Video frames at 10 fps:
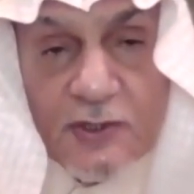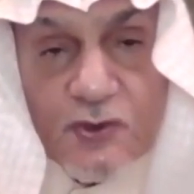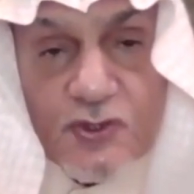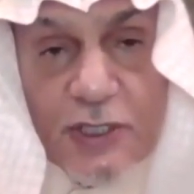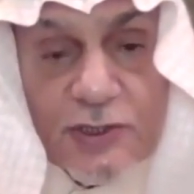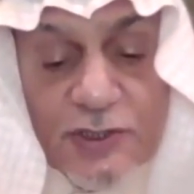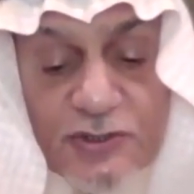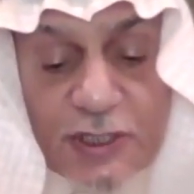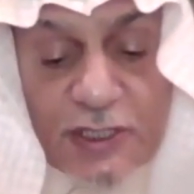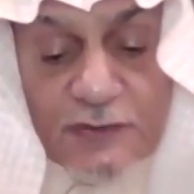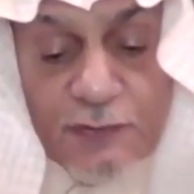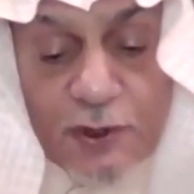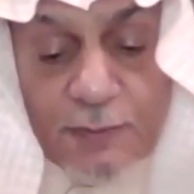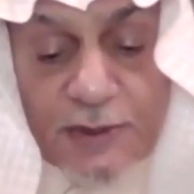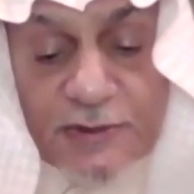to set the stage
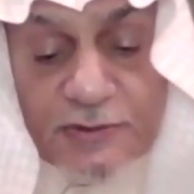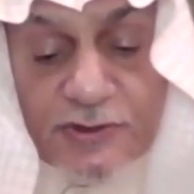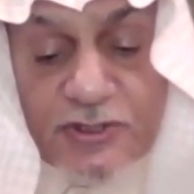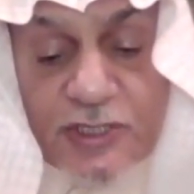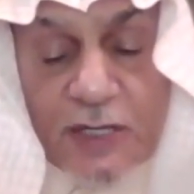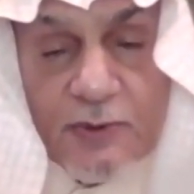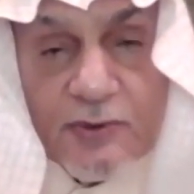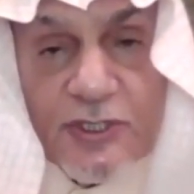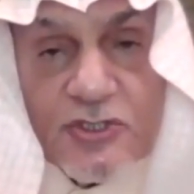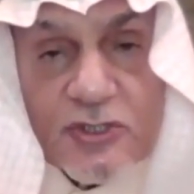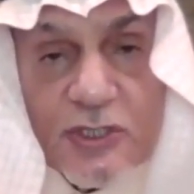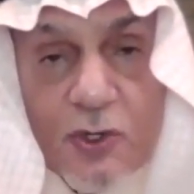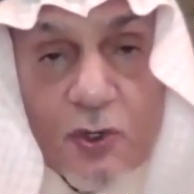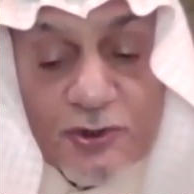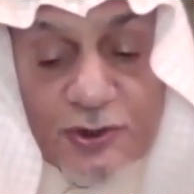for a peaceful, stable regional
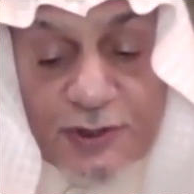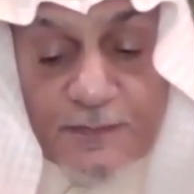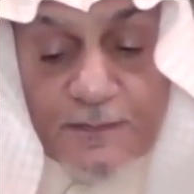order.